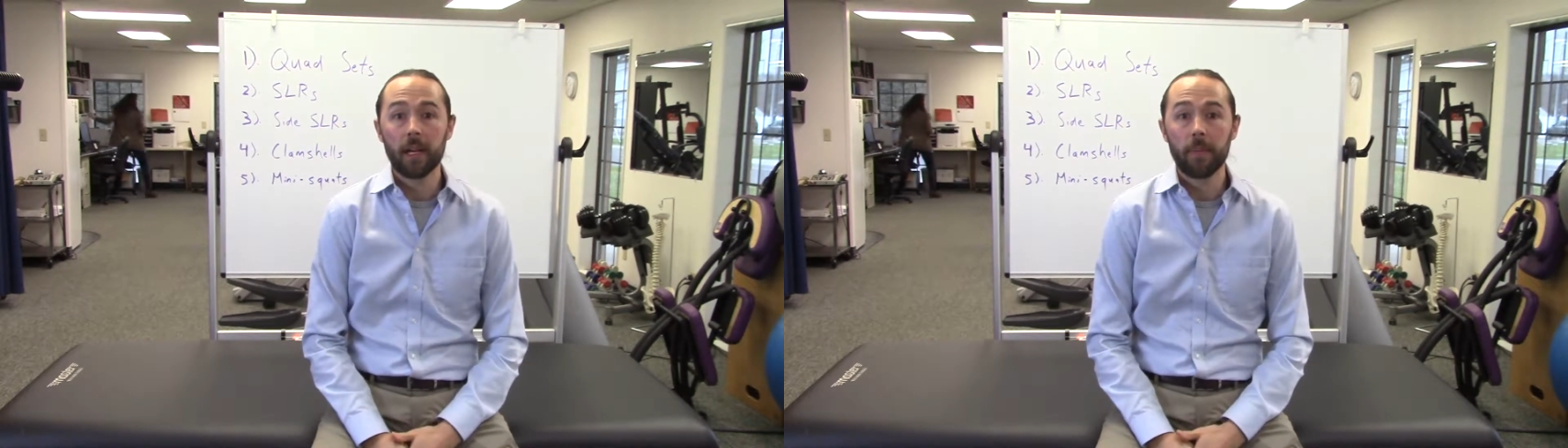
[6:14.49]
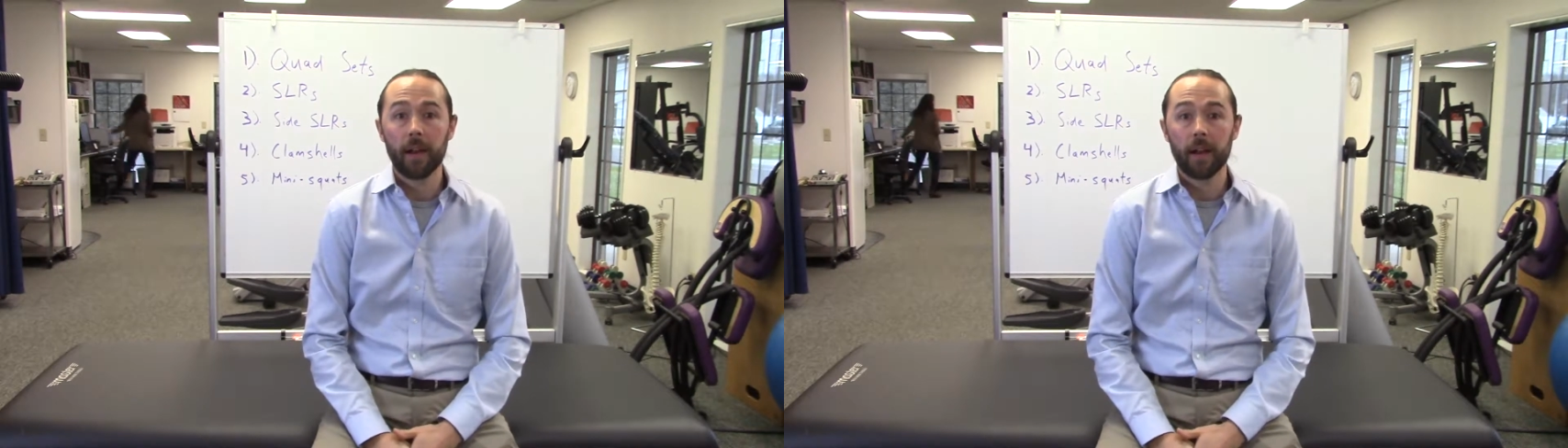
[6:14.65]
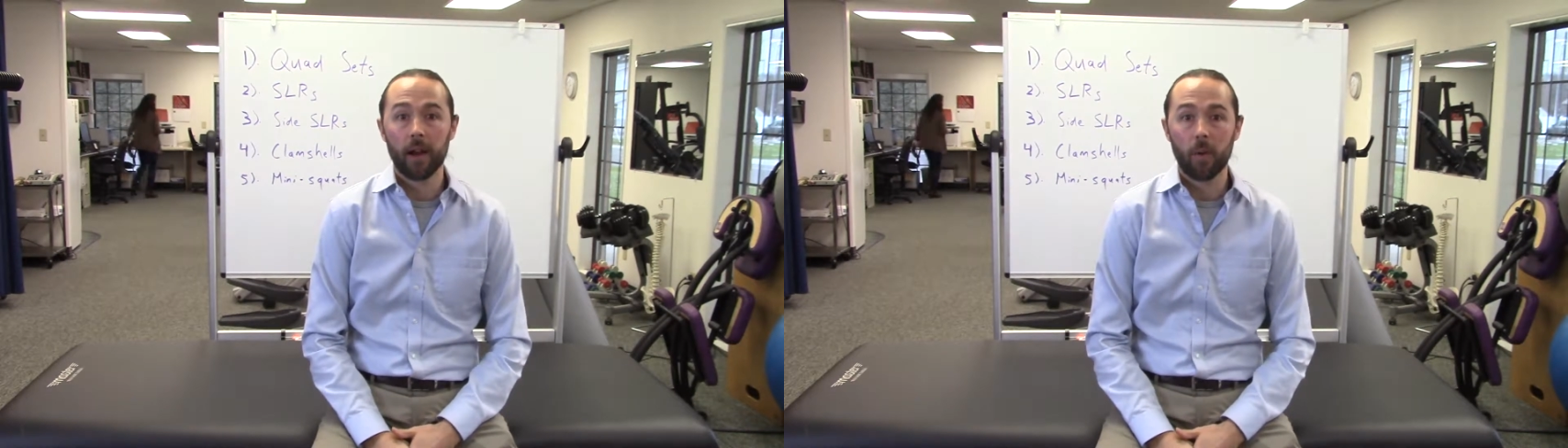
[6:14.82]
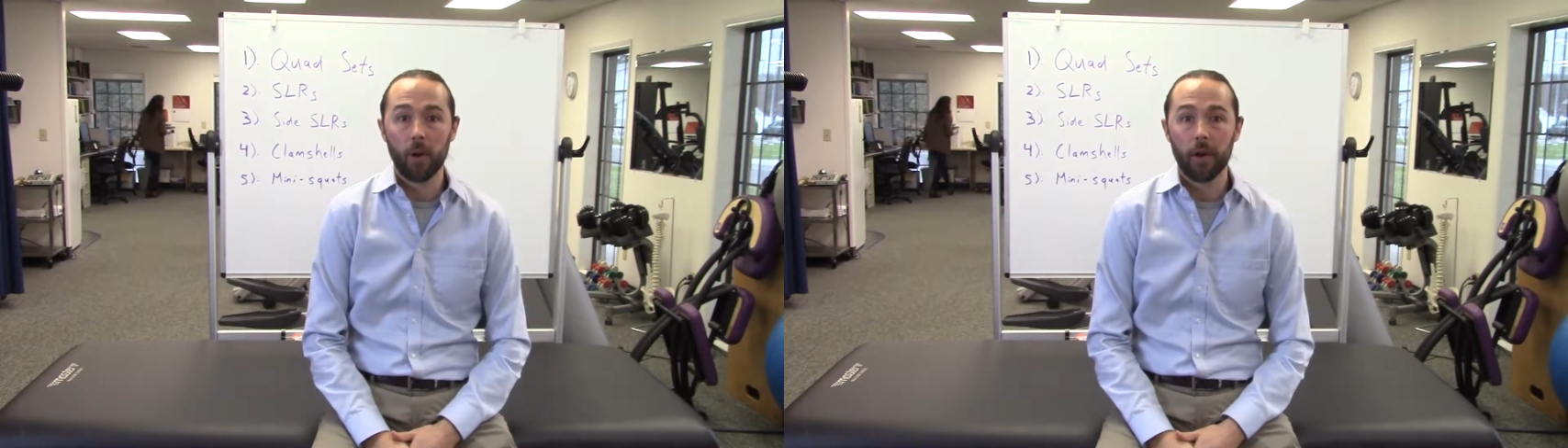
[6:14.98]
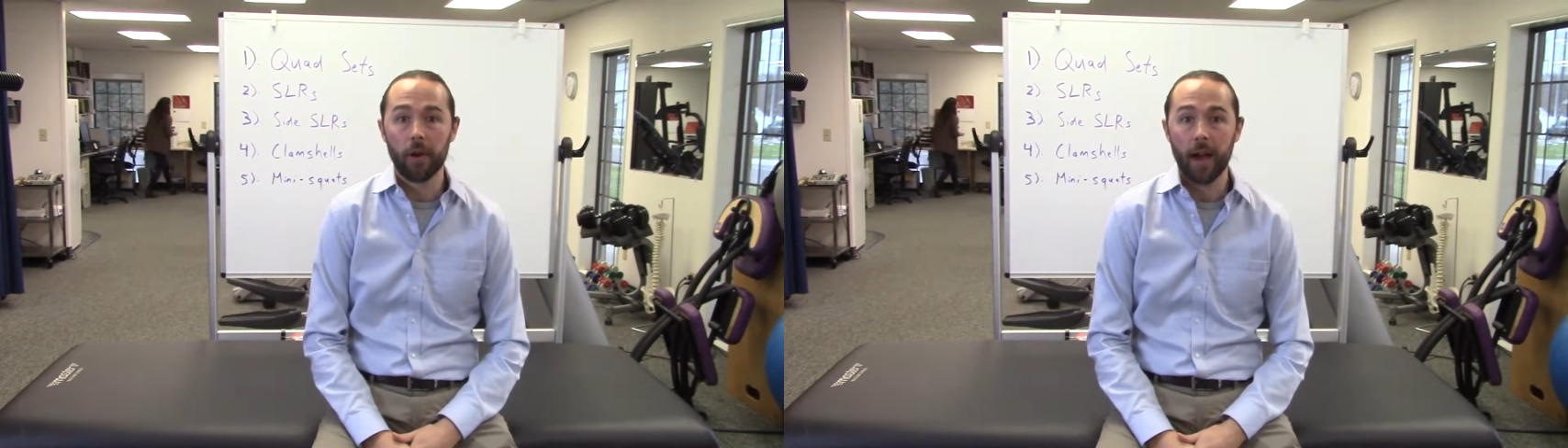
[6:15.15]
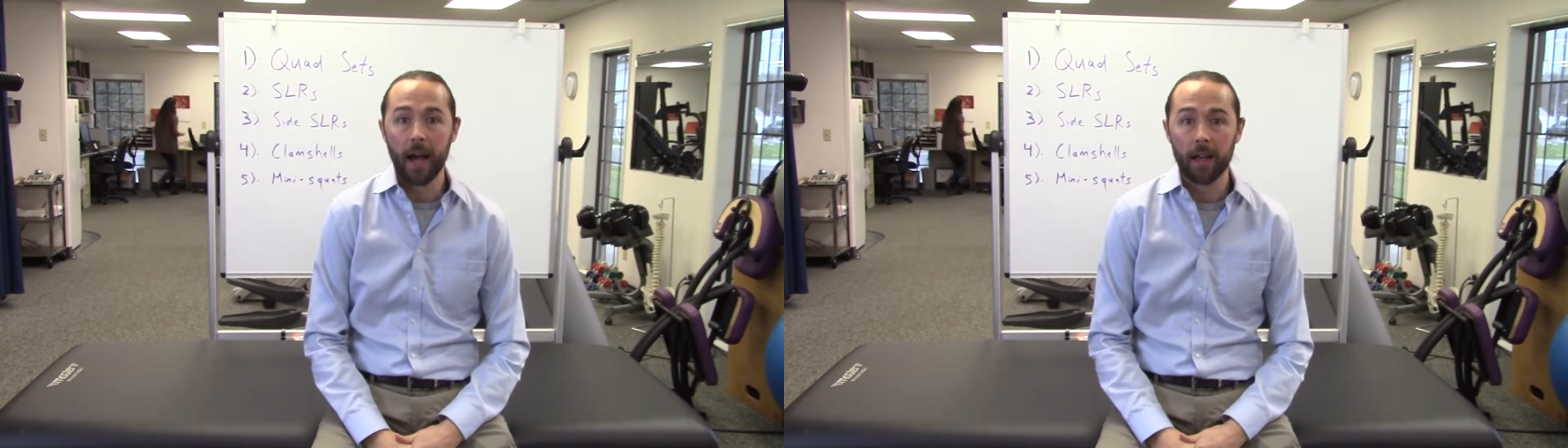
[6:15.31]
depending on where
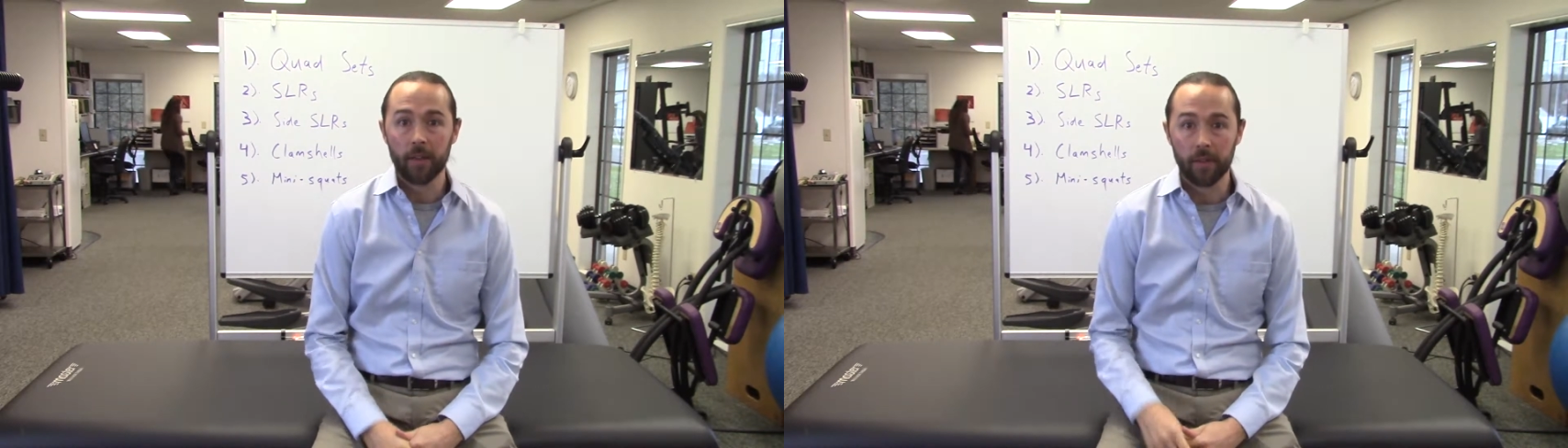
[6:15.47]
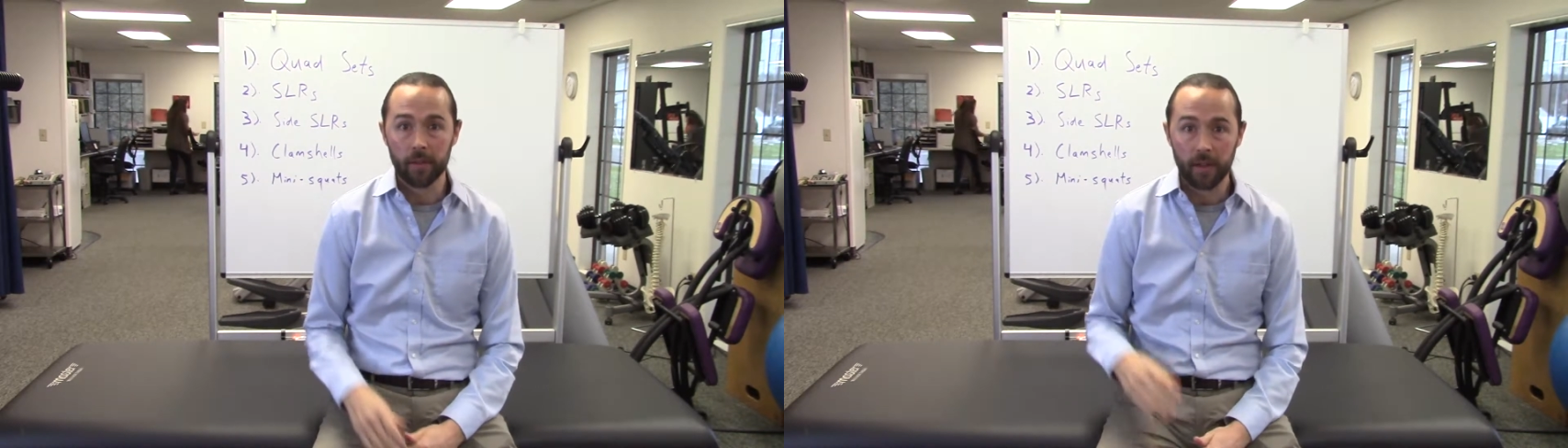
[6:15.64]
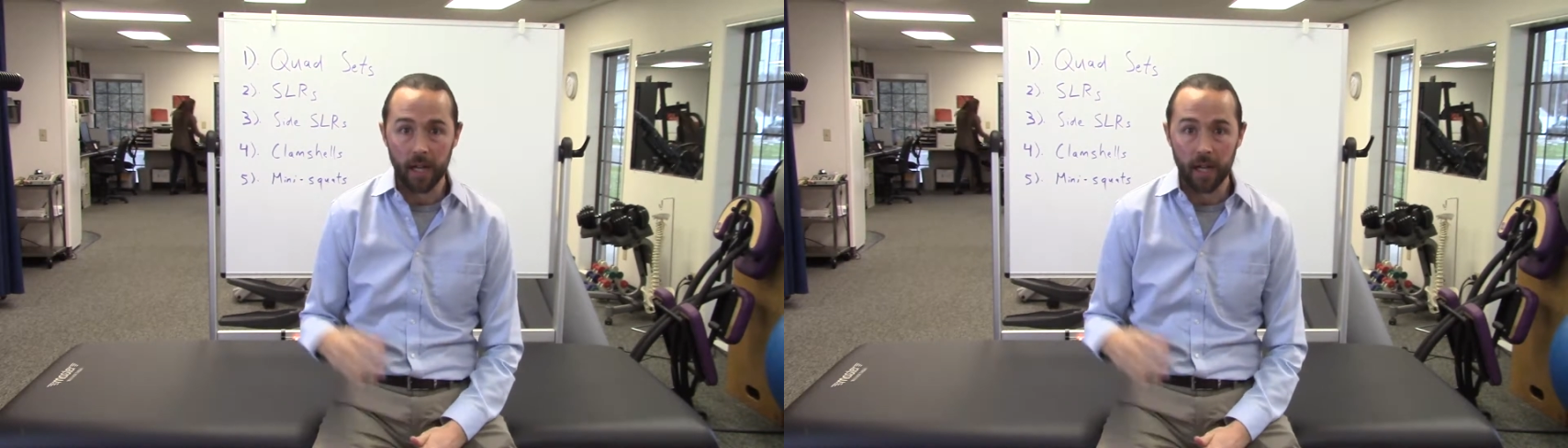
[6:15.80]
you're at and